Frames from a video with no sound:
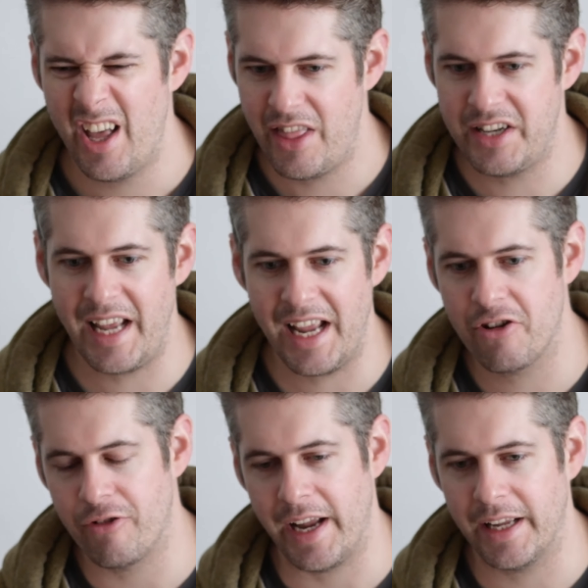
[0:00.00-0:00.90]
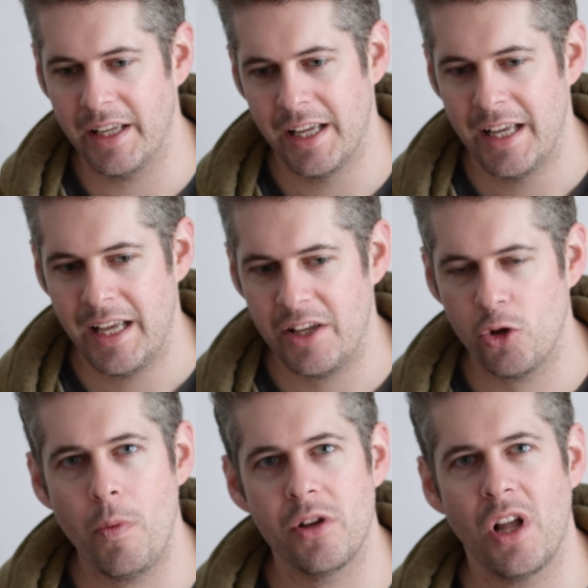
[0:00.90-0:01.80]
the tinkering is
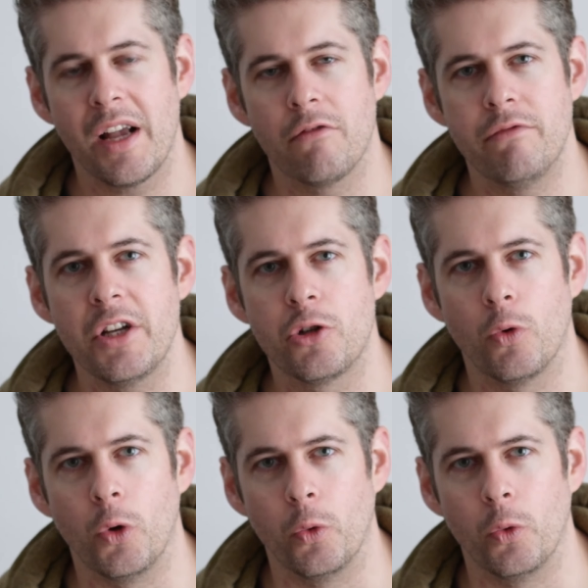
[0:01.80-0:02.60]
almost like a ritual.